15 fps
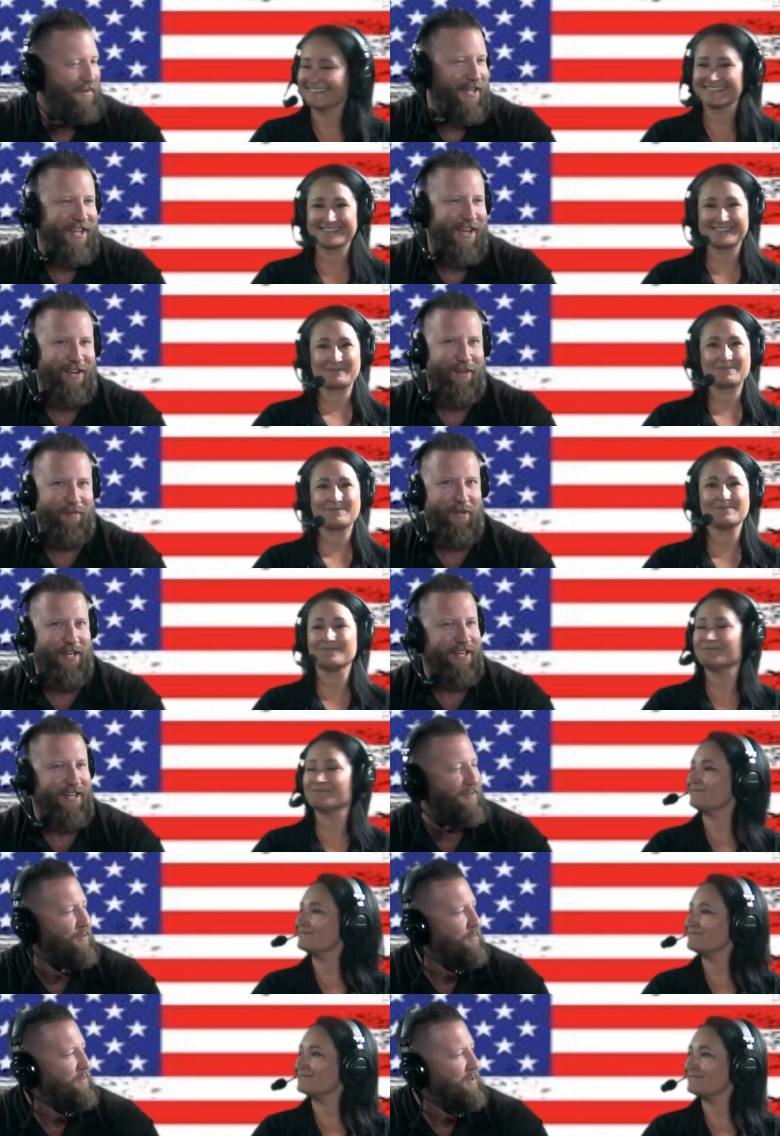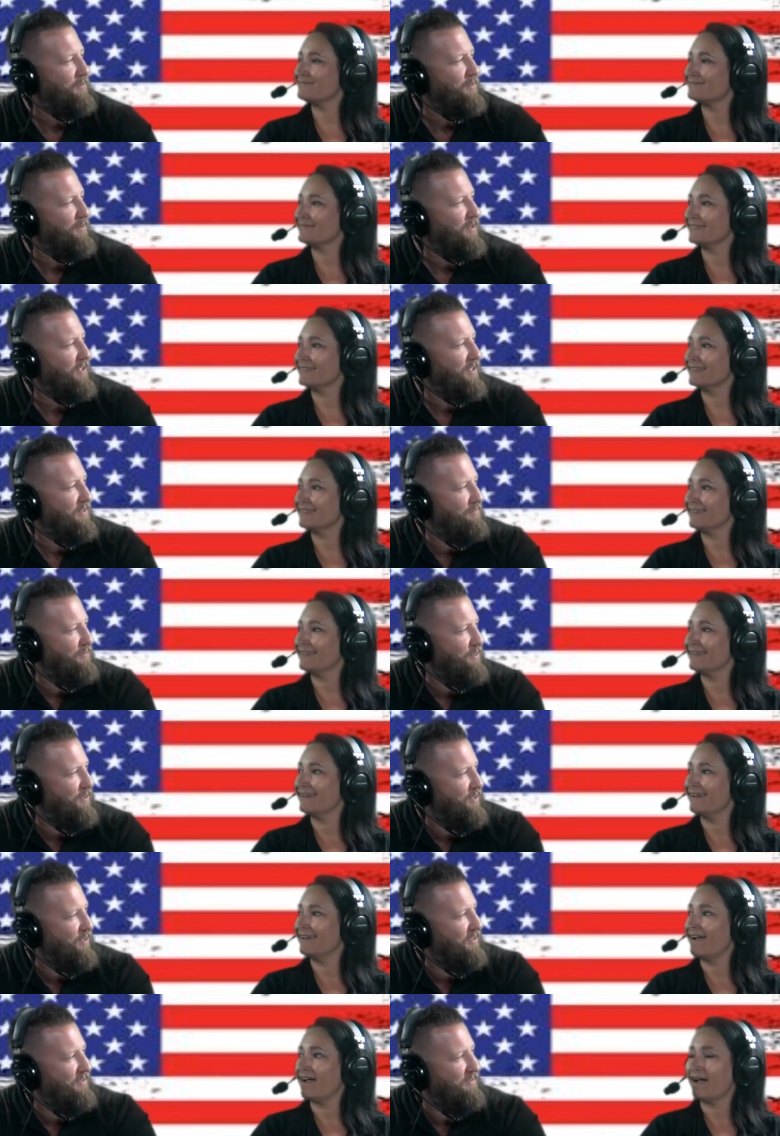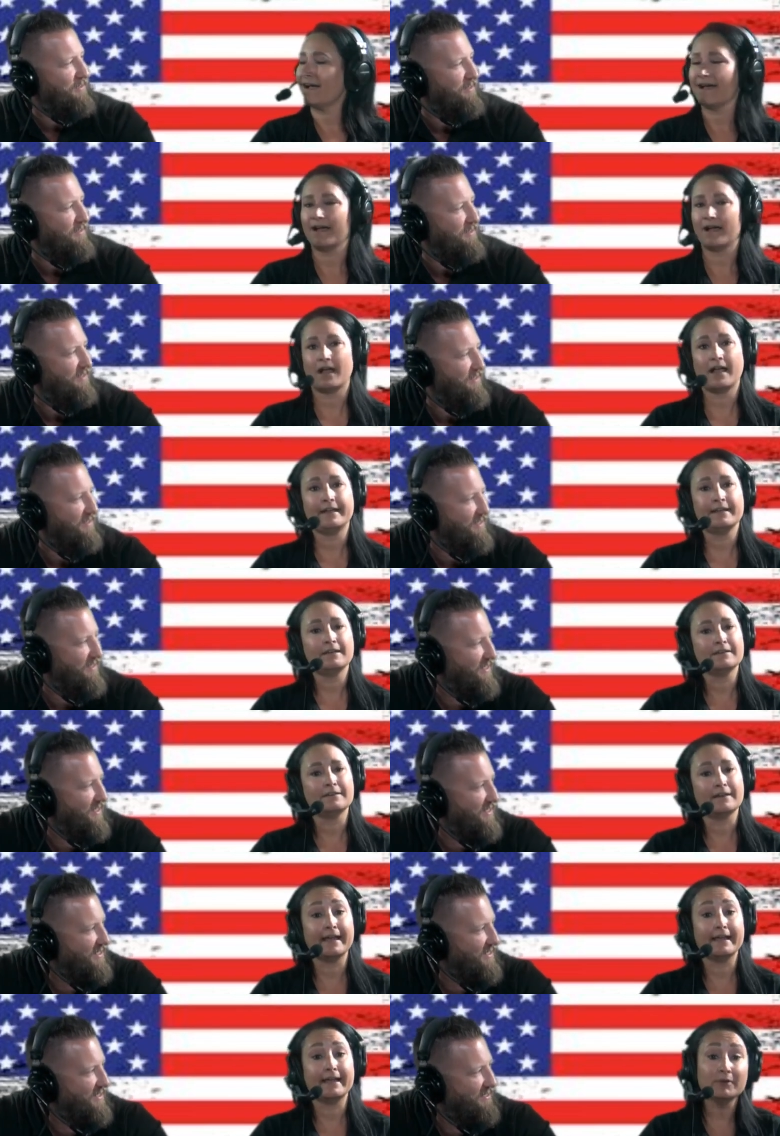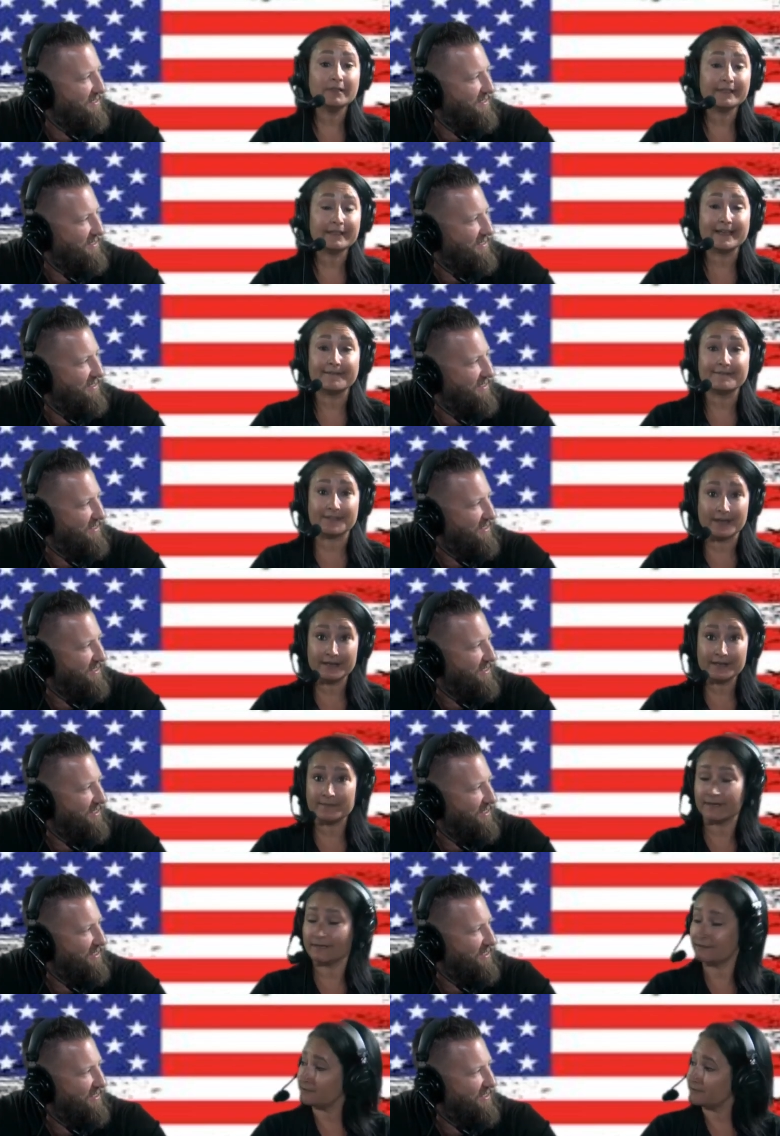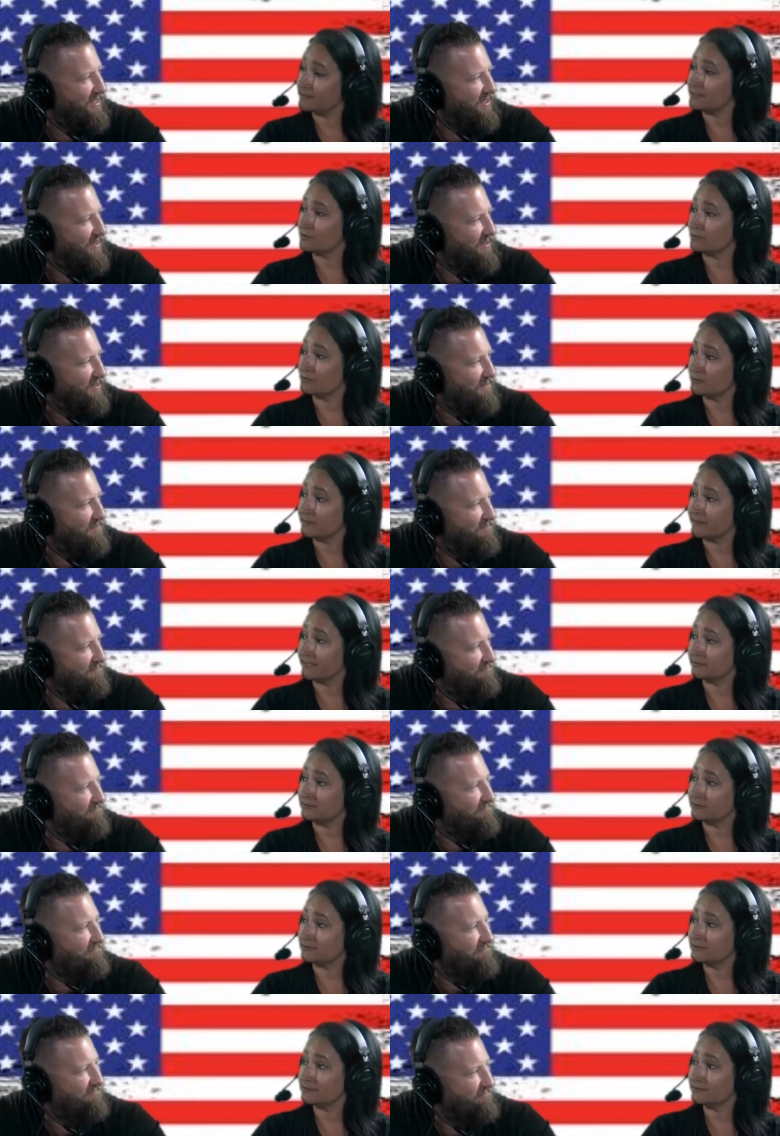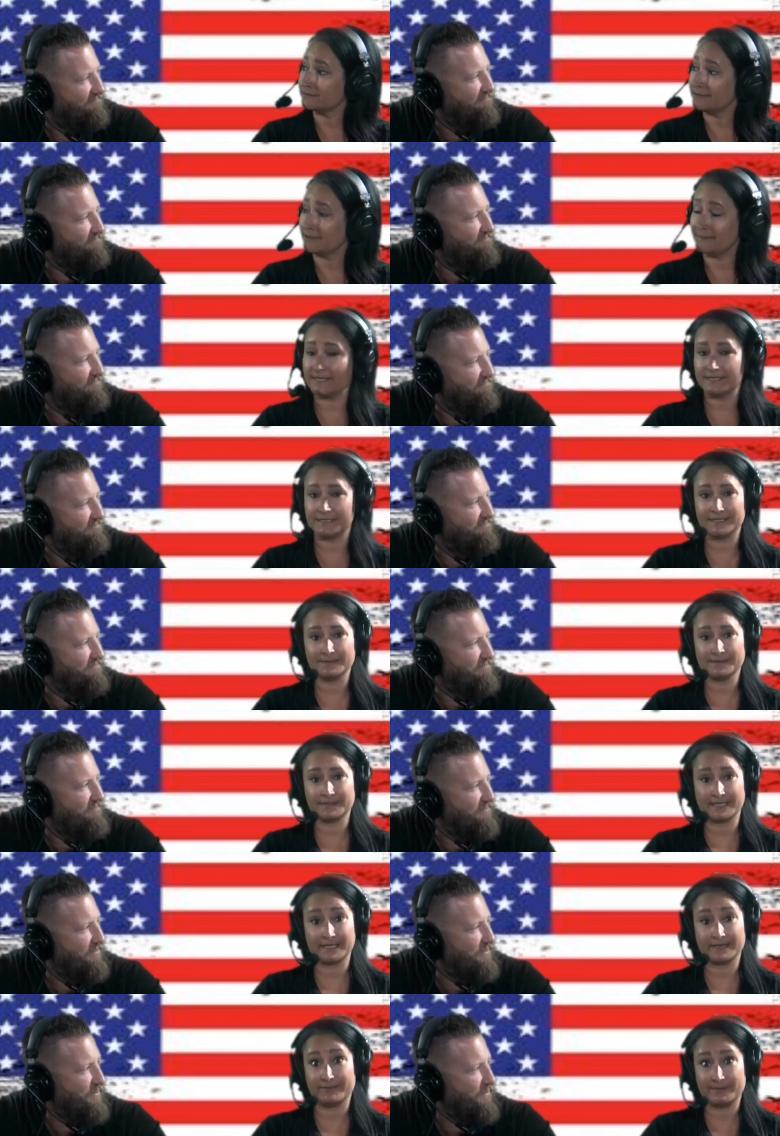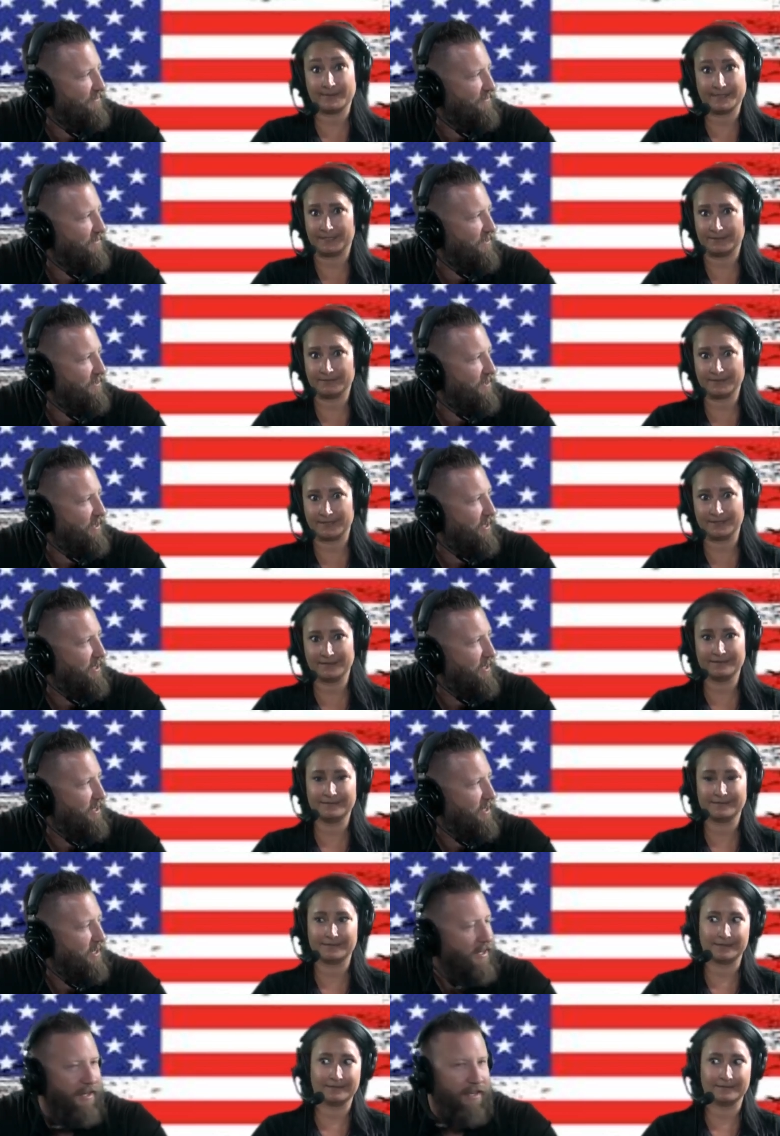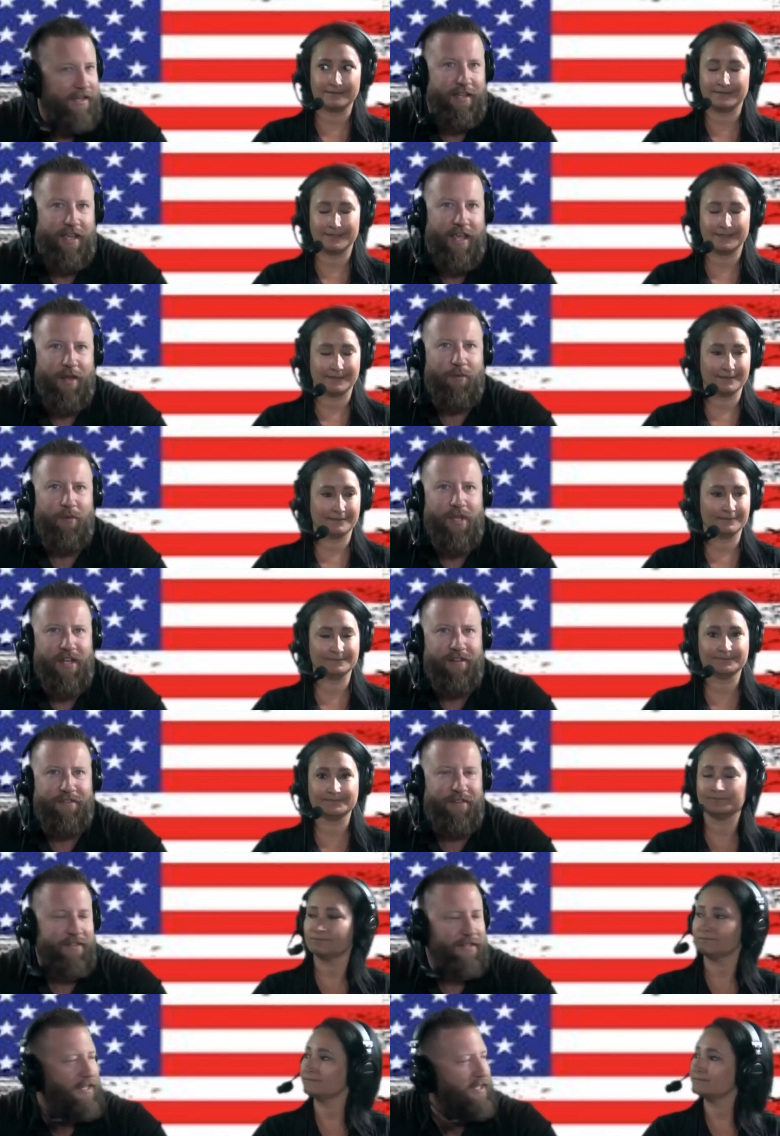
Speaker 1: like, how come the government won't get more? Uh,
Speaker 2: I know. I really have thought about doing solar panels. I mean, it seems like everybody's doing it. So, yeah,
Speaker 1: I mean, can you know. we get a Findlay